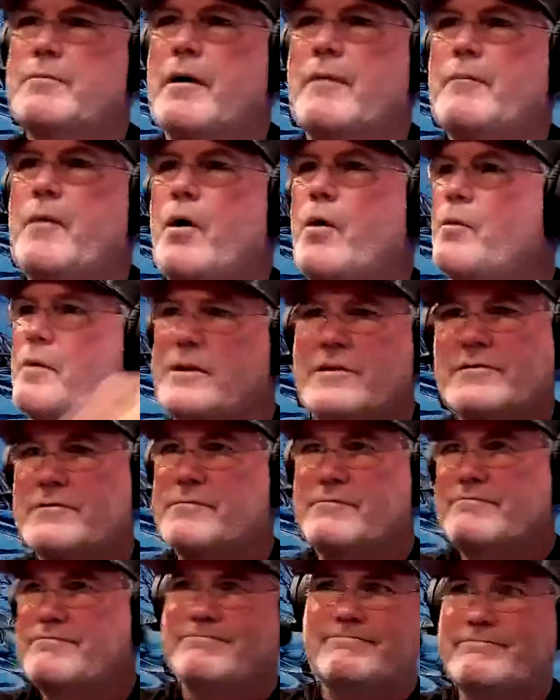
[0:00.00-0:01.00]
I'm always
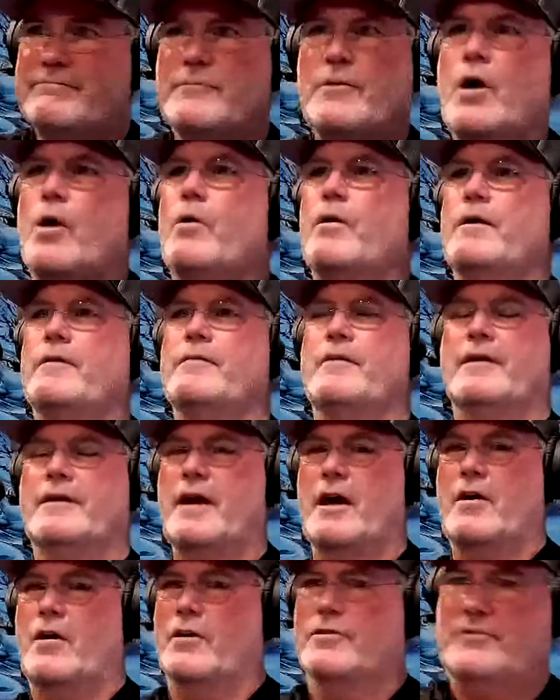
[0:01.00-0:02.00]
going. I
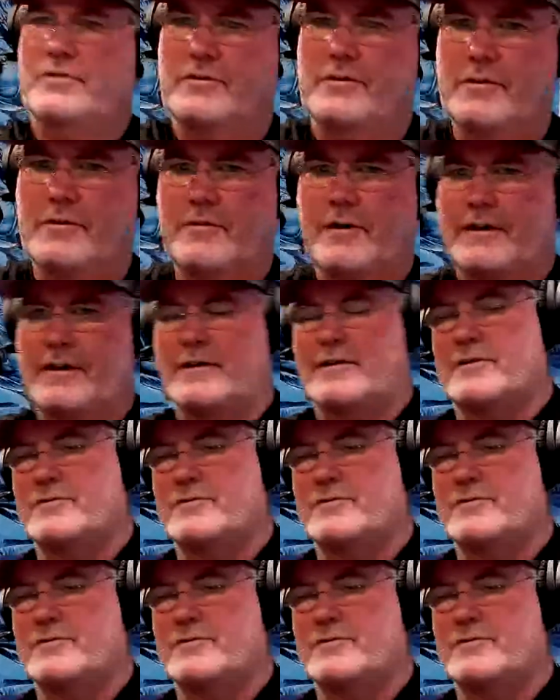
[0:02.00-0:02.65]
got art to do. I got this.